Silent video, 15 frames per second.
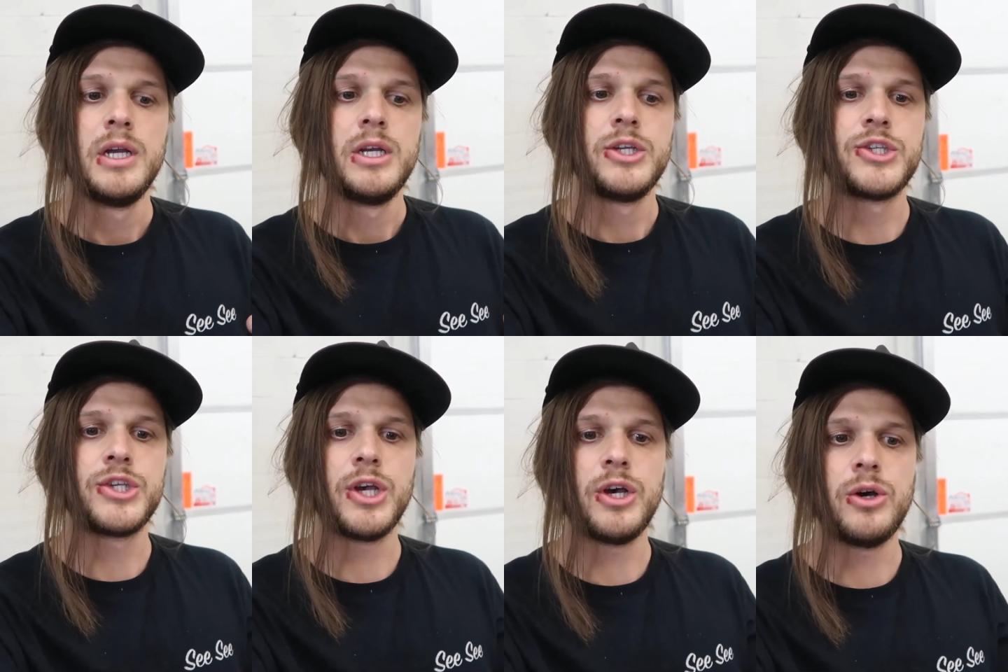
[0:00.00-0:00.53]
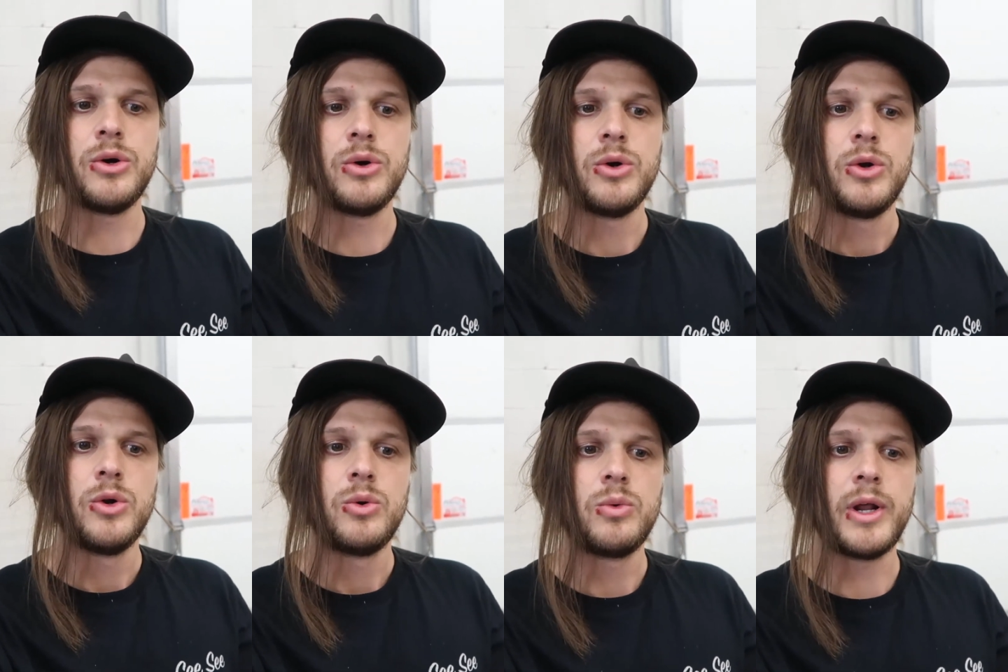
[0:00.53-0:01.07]

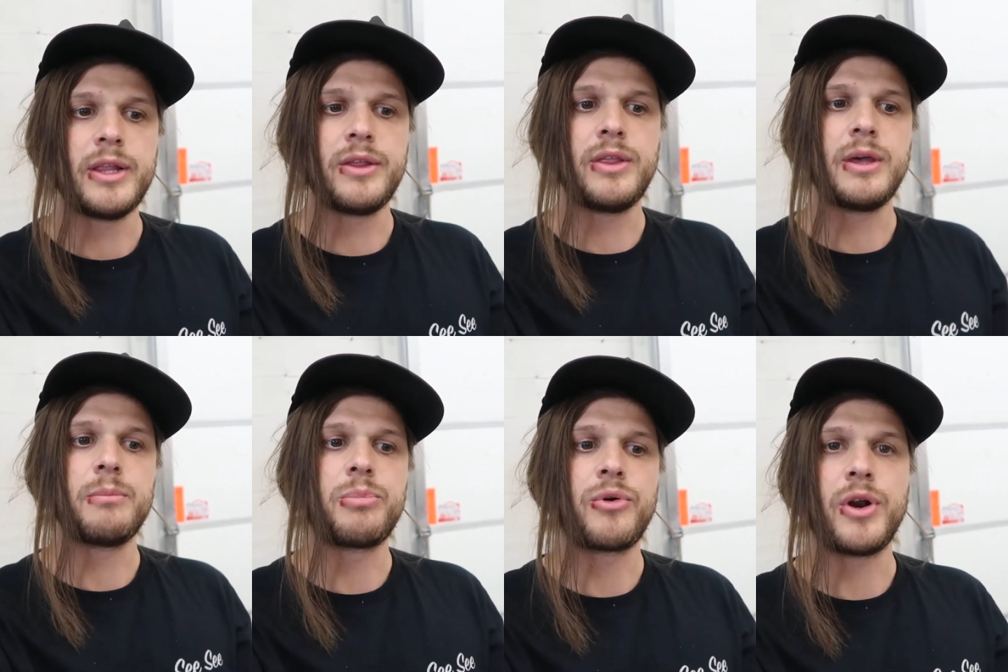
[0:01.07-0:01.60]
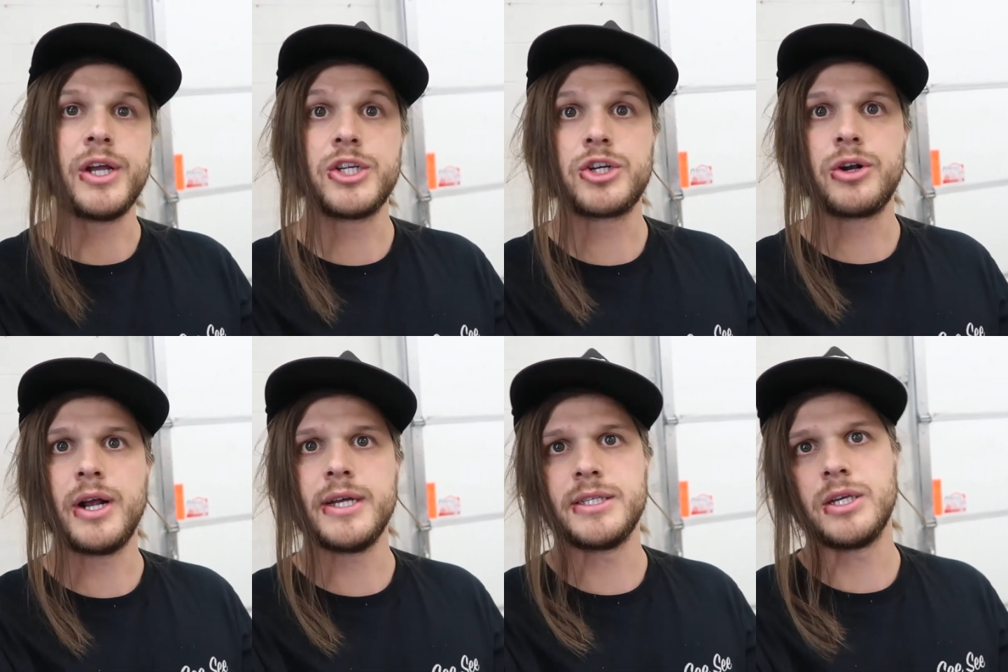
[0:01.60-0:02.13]
So rather than
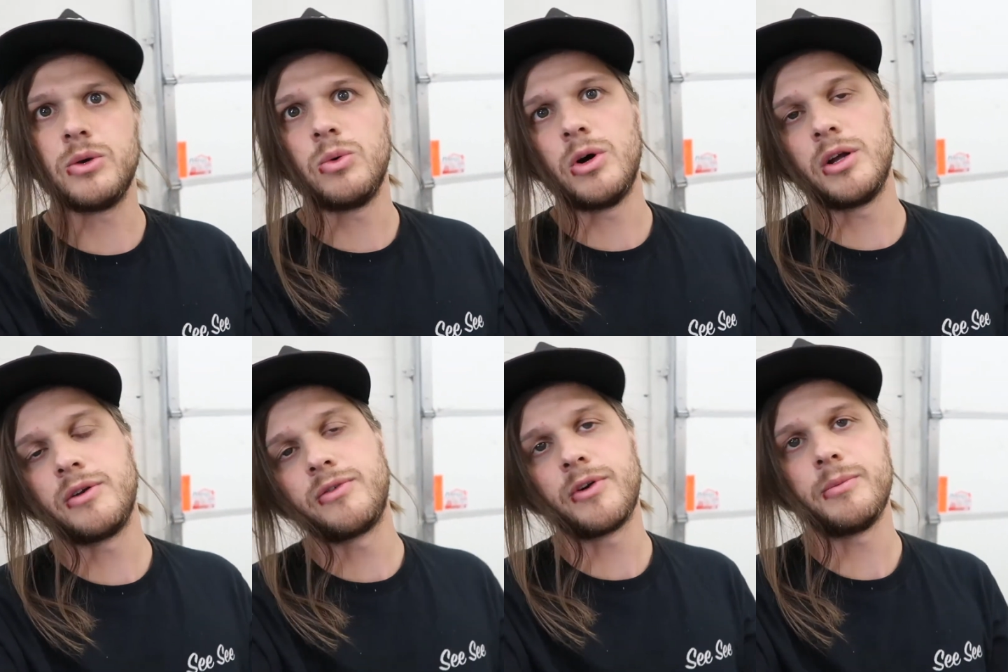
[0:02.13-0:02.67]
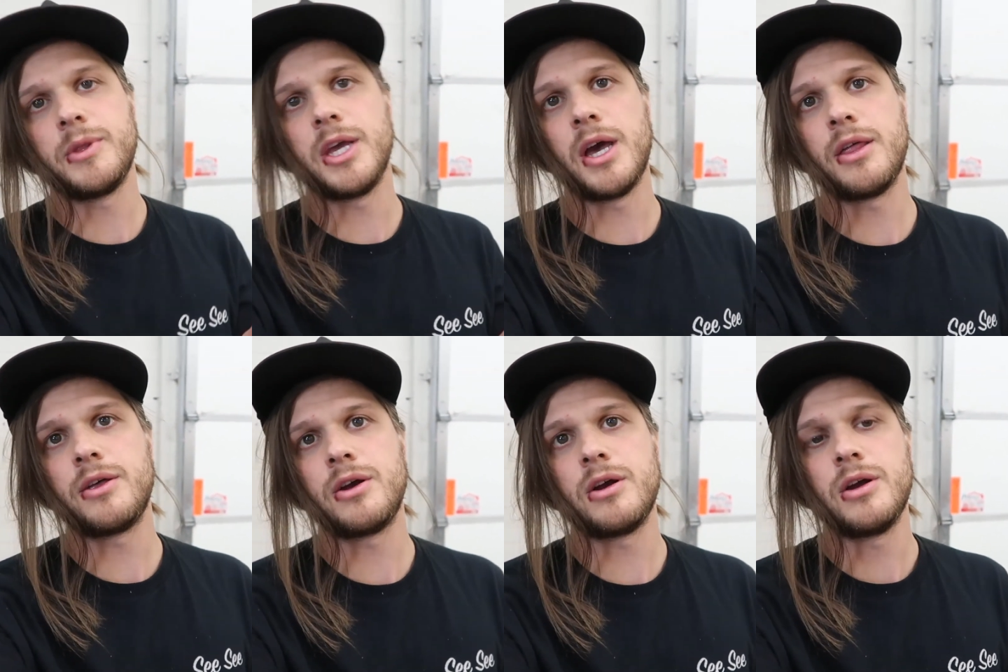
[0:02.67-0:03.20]
pressurizing one from the
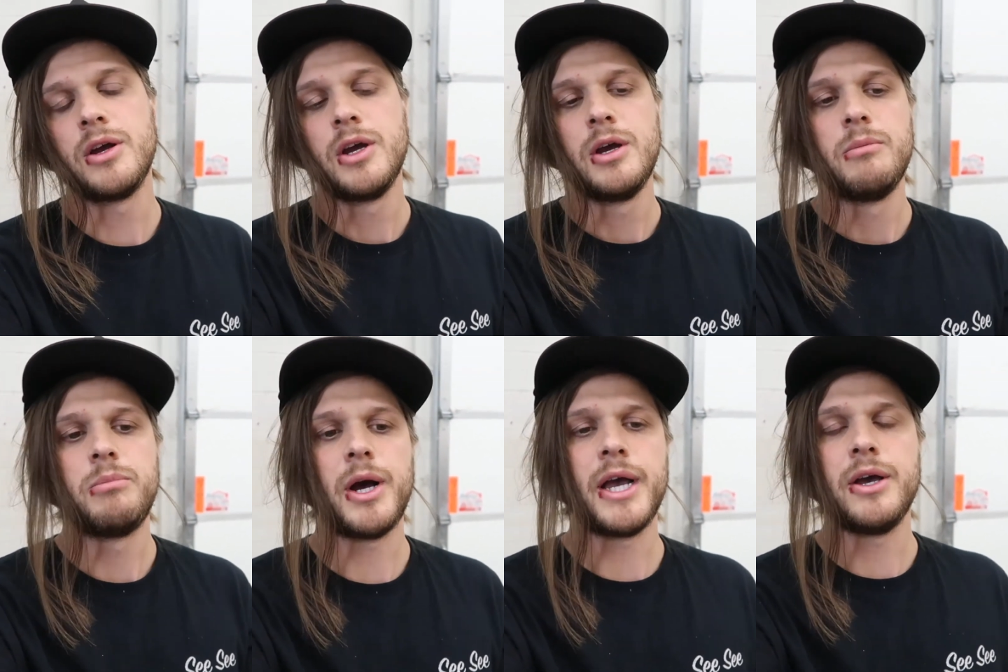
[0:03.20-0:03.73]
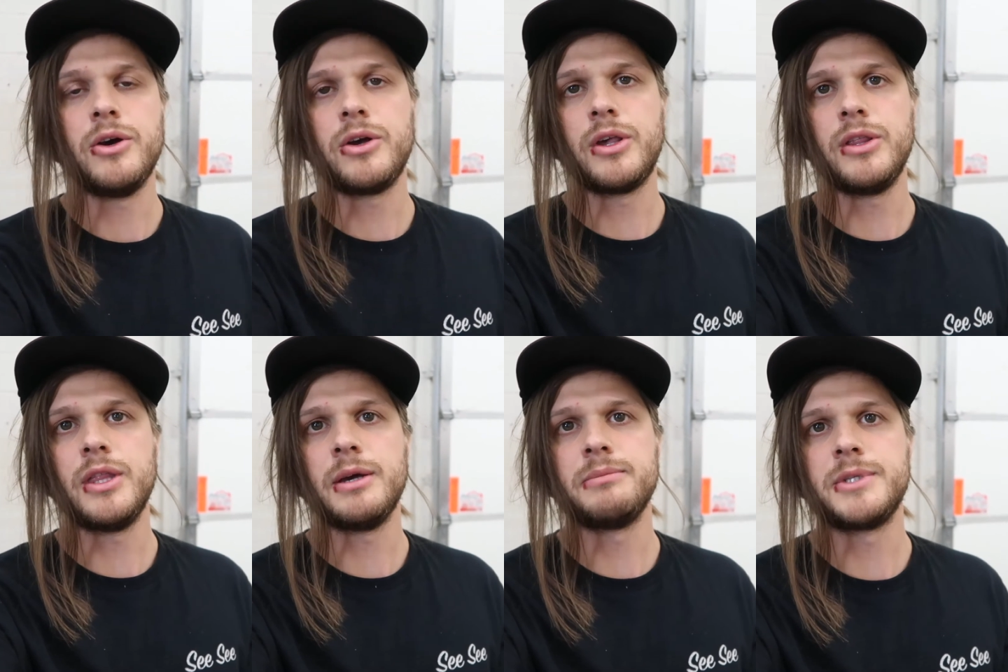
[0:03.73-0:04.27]
other by
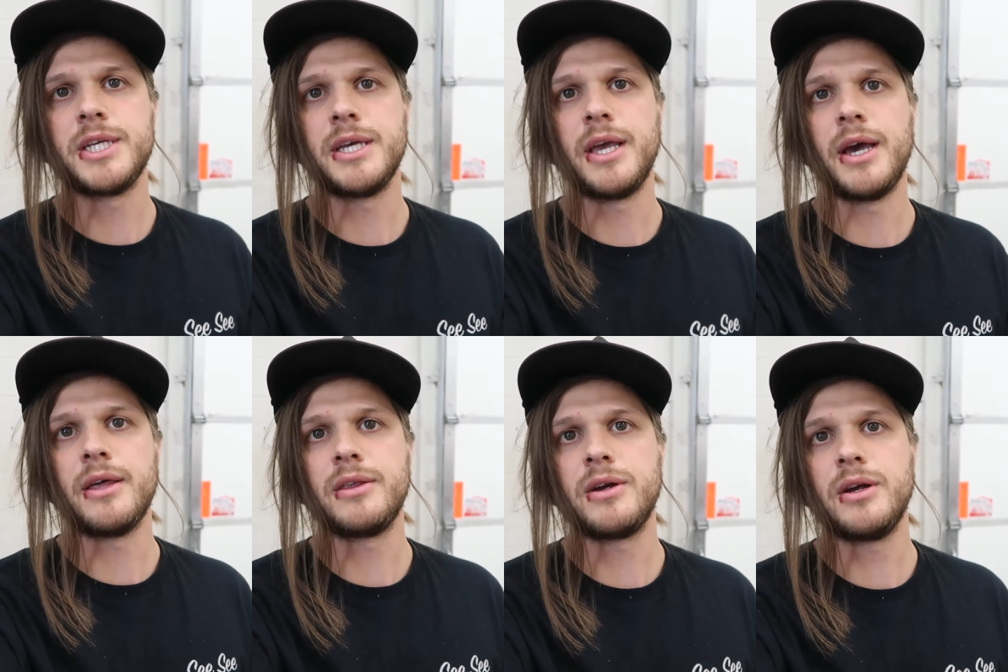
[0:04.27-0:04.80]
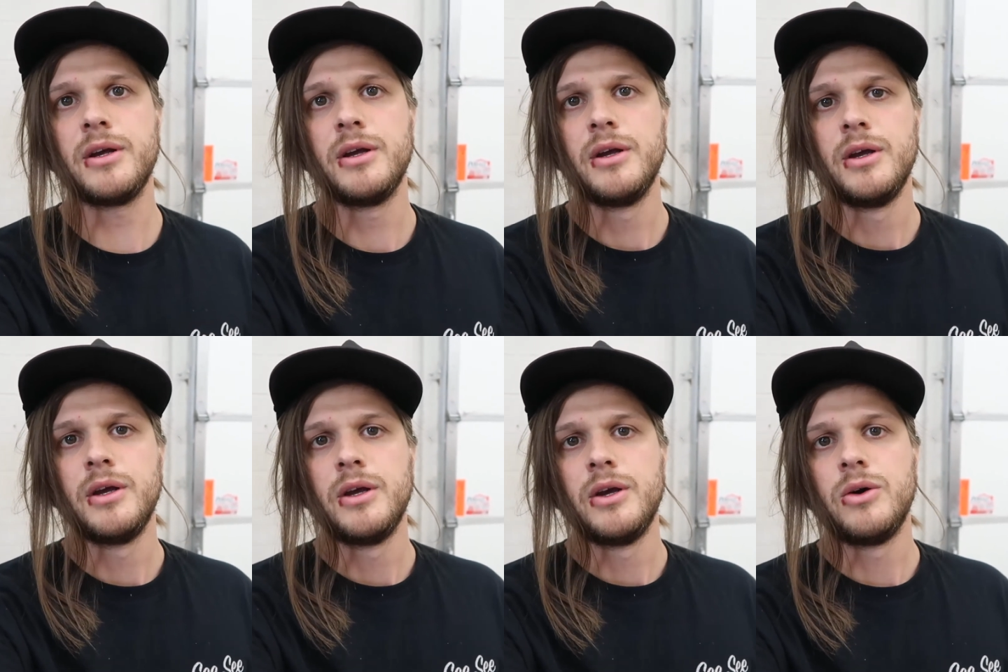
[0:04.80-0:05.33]
hooking them together,
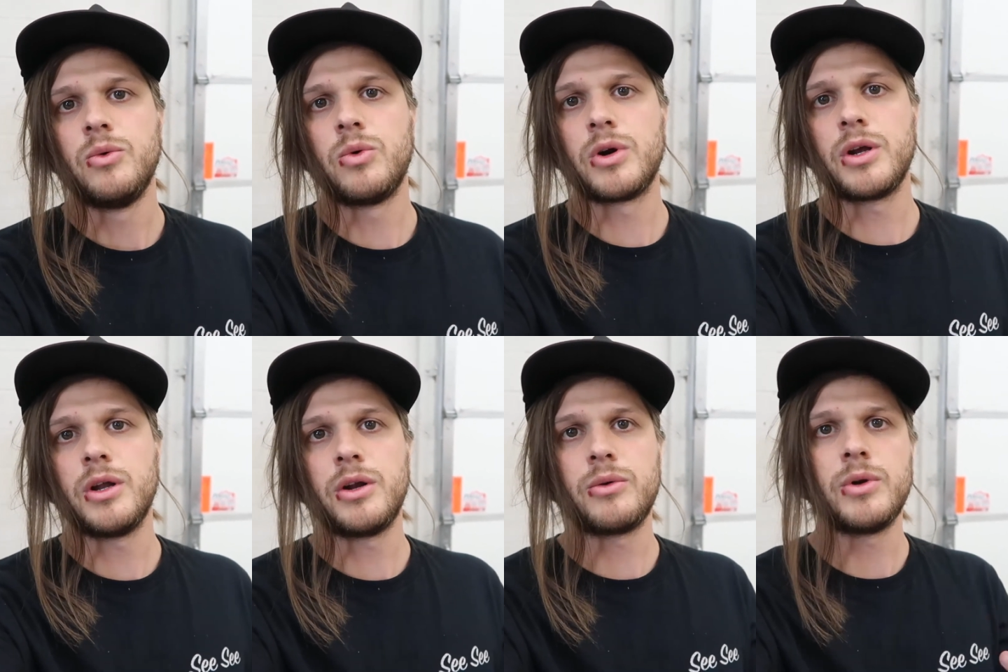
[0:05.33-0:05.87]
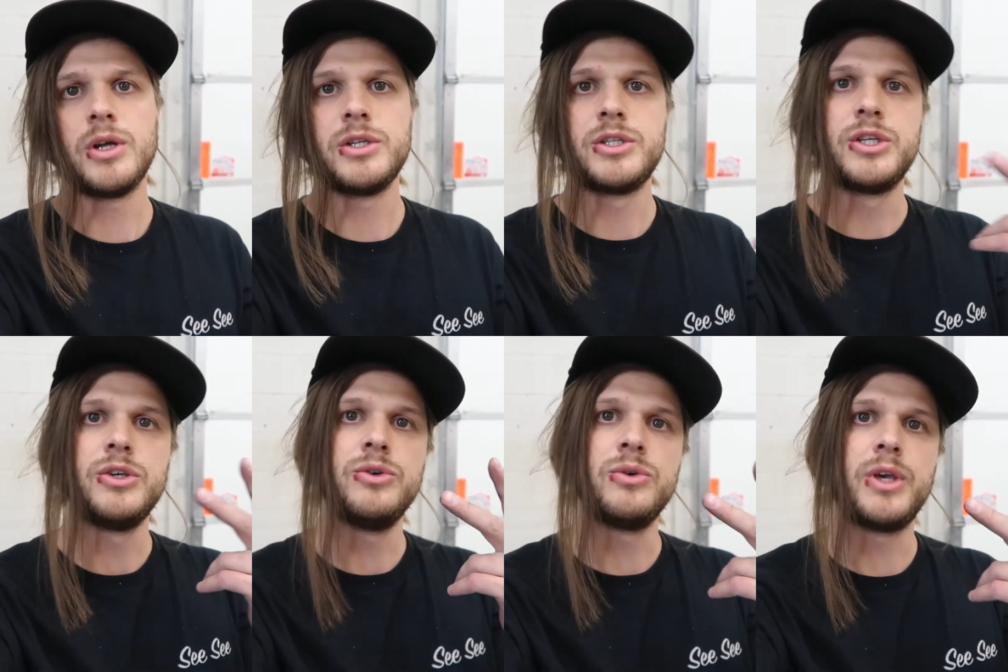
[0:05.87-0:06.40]
we're gonna run
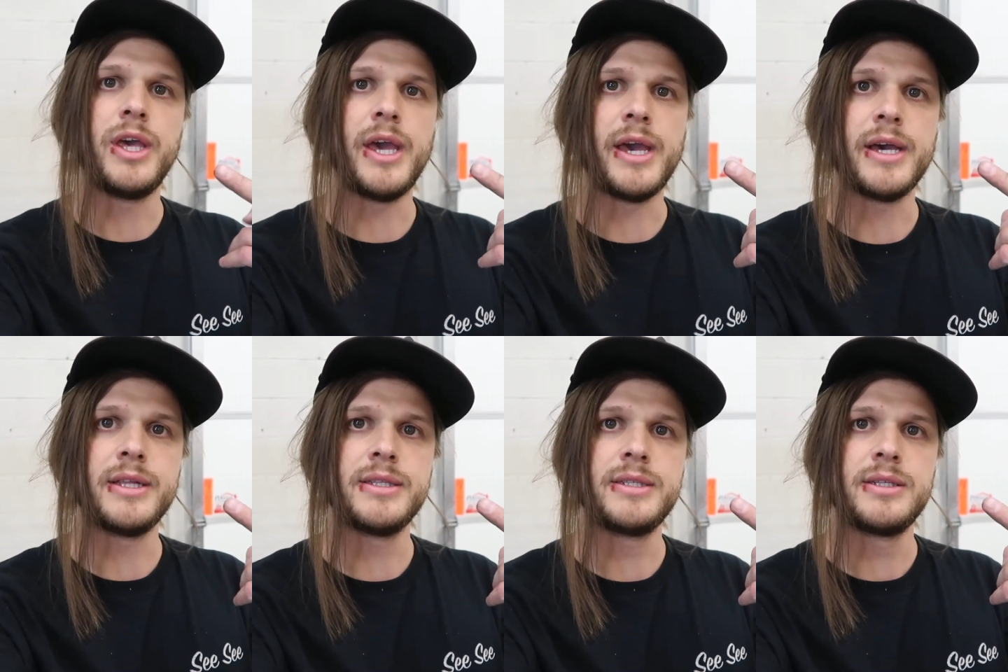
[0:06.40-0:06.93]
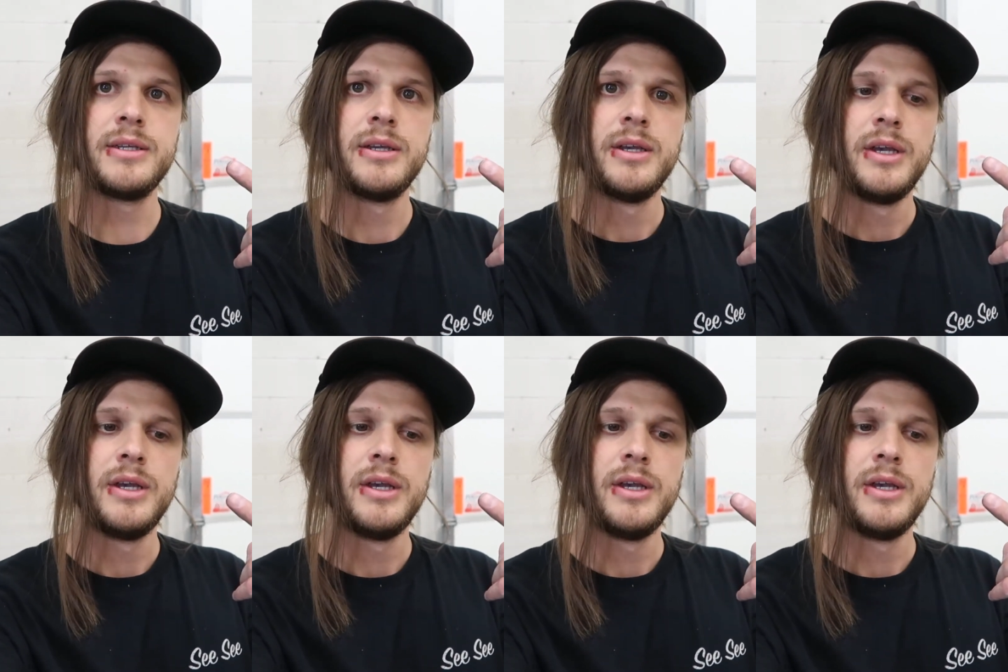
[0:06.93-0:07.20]
2 cans